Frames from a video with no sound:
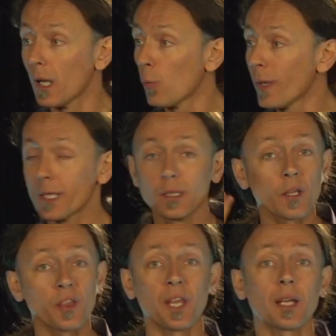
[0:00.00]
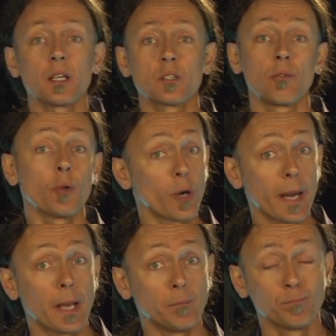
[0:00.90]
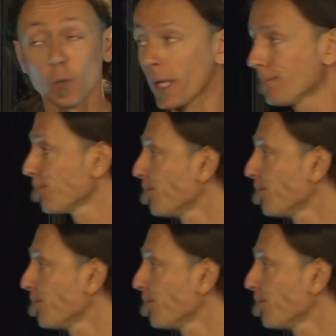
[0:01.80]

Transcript: within the thickness of your hair. Okay?